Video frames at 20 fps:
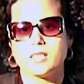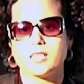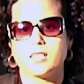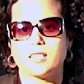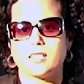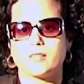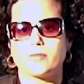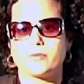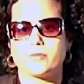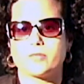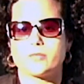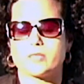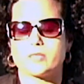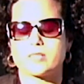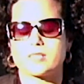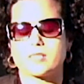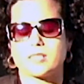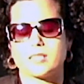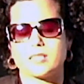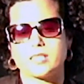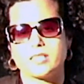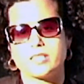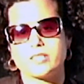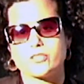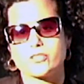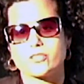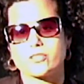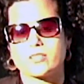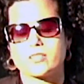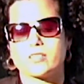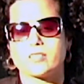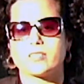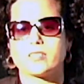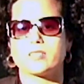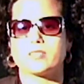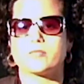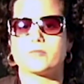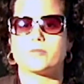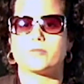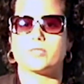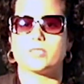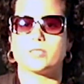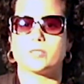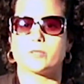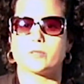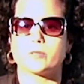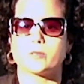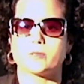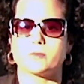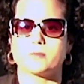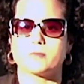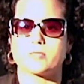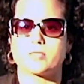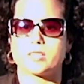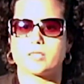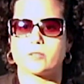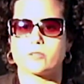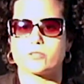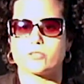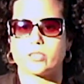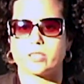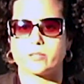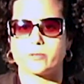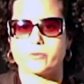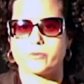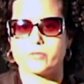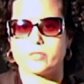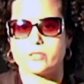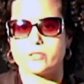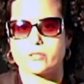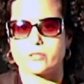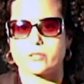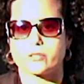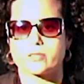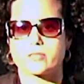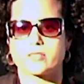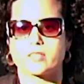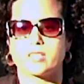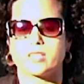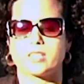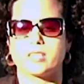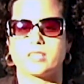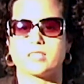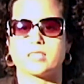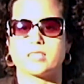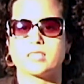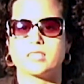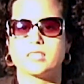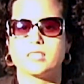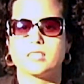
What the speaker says: video installation, video single-channel videos, and